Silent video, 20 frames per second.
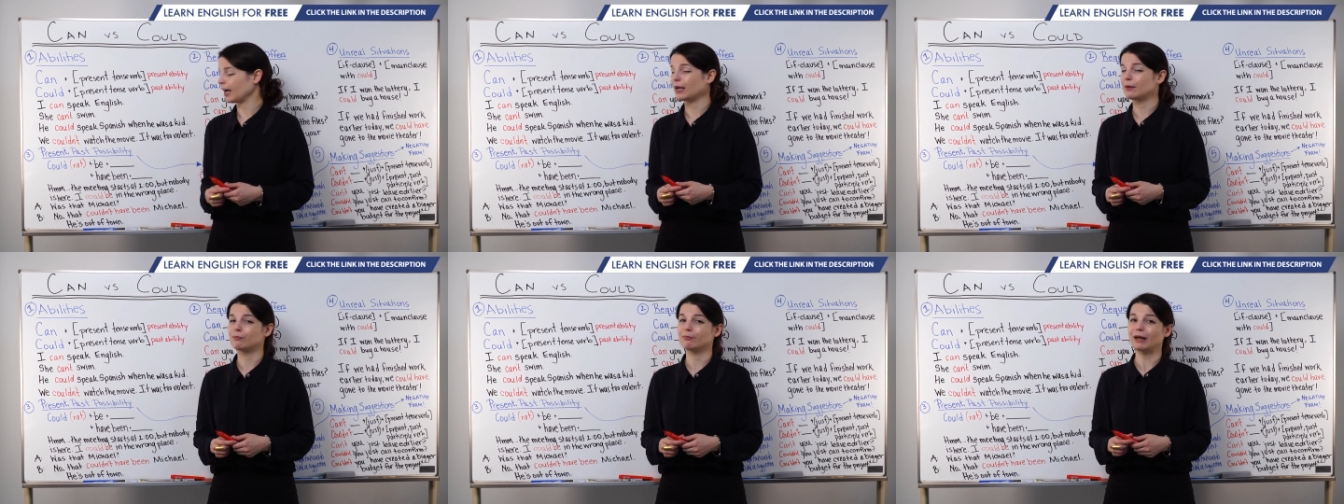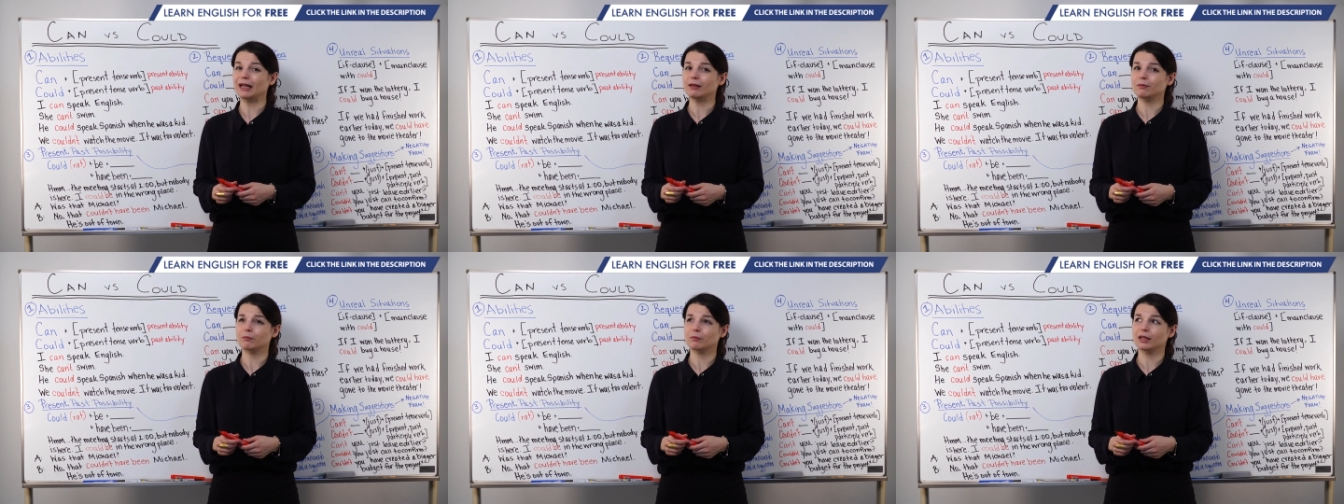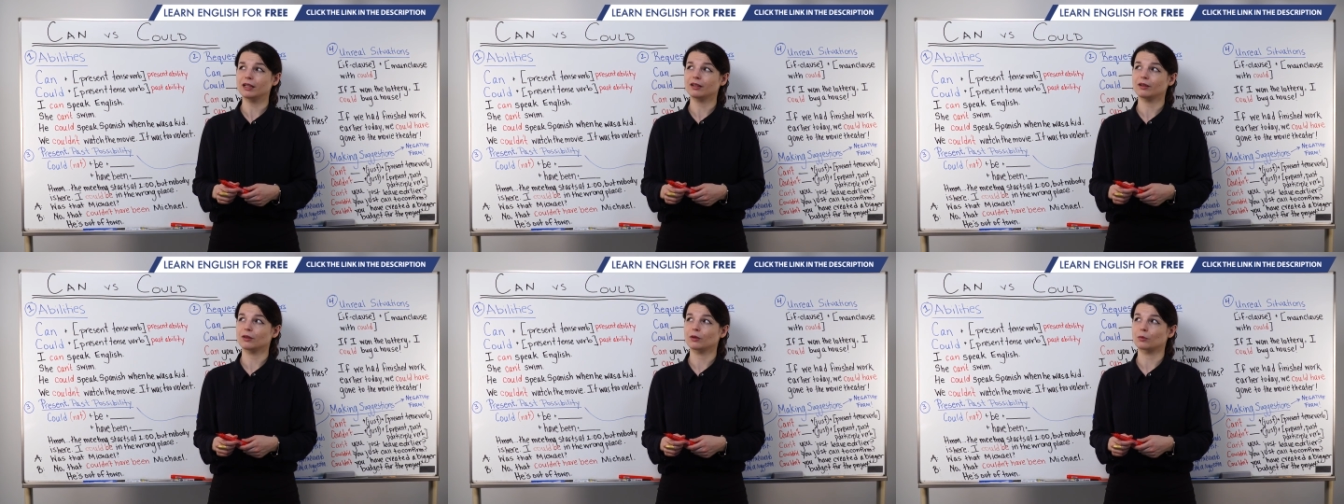I might
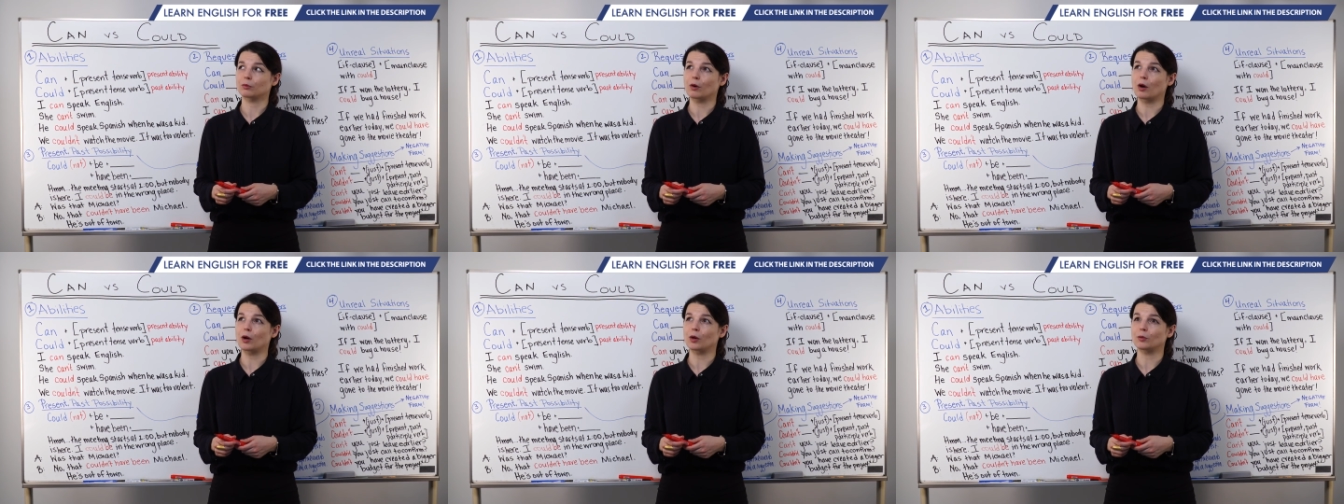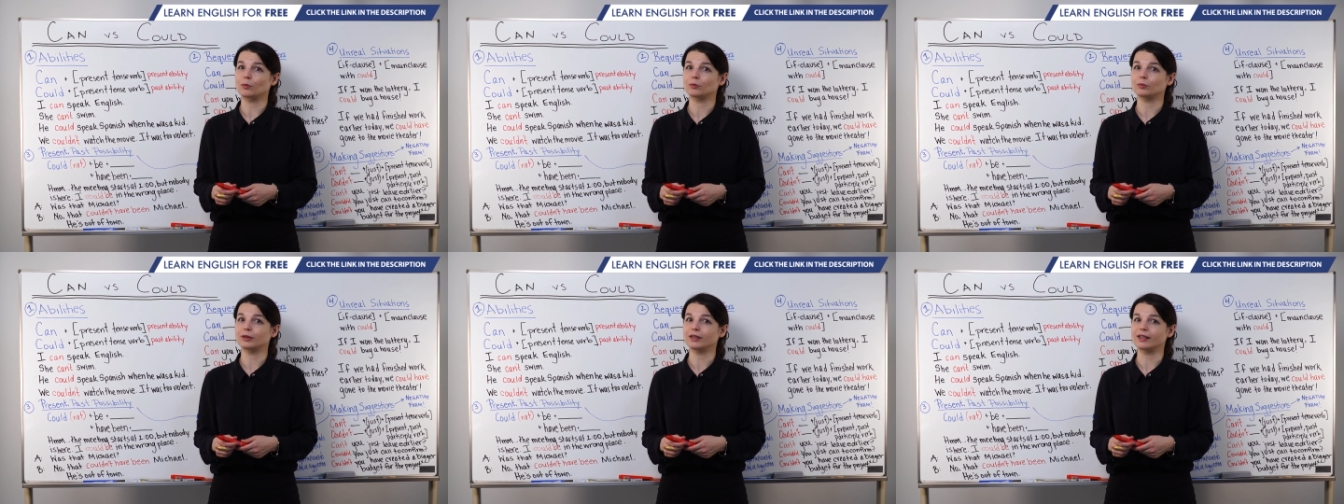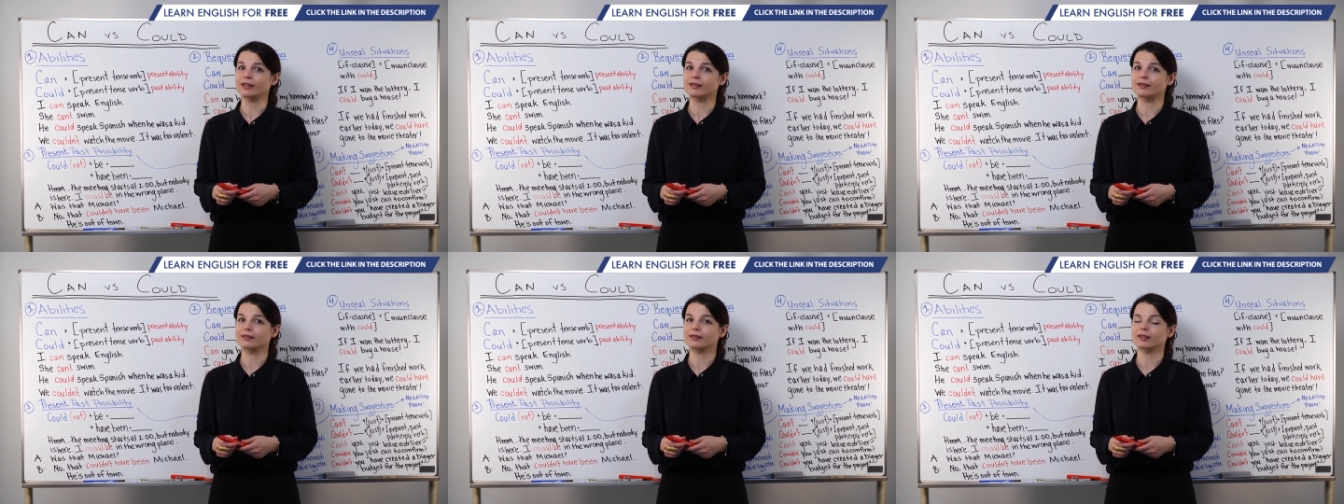be in the wrong
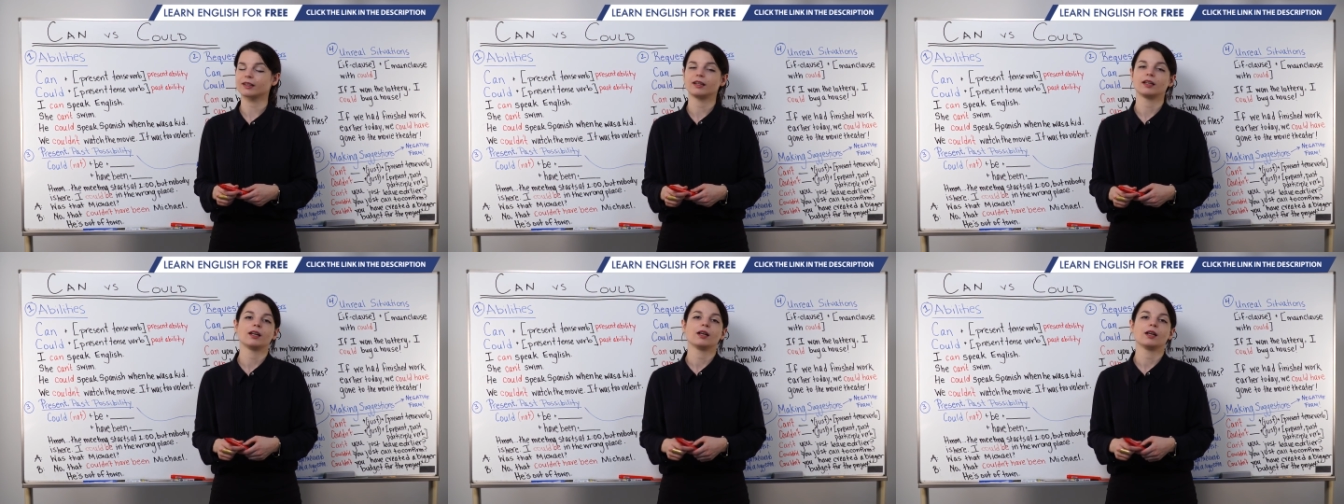place.